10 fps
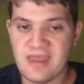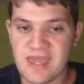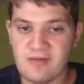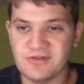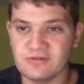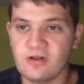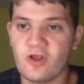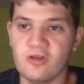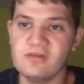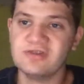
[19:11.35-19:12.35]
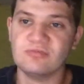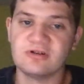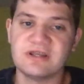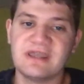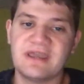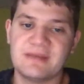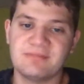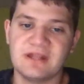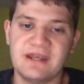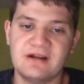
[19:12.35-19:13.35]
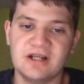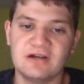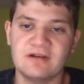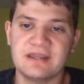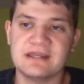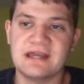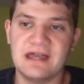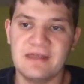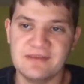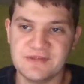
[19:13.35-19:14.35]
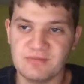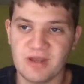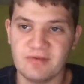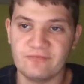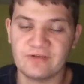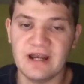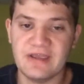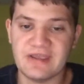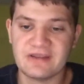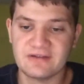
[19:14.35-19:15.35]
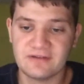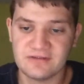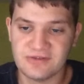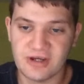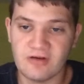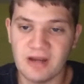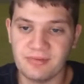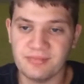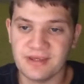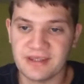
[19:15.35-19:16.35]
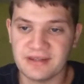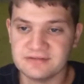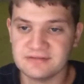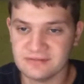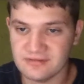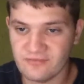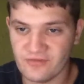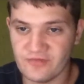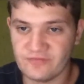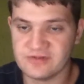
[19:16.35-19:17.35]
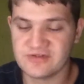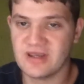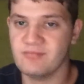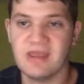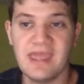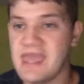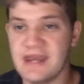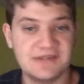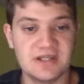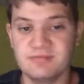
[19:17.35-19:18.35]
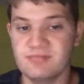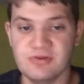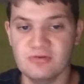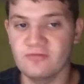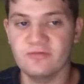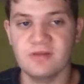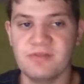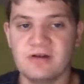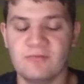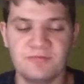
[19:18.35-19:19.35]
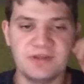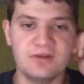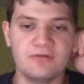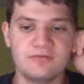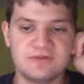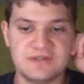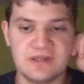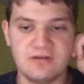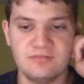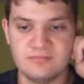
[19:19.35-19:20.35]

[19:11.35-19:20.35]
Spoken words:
it was a little cold this morning, and I plan on going this upcoming Friday to go apple picking for the first time, and it's going to be beautiful up there when we do. So,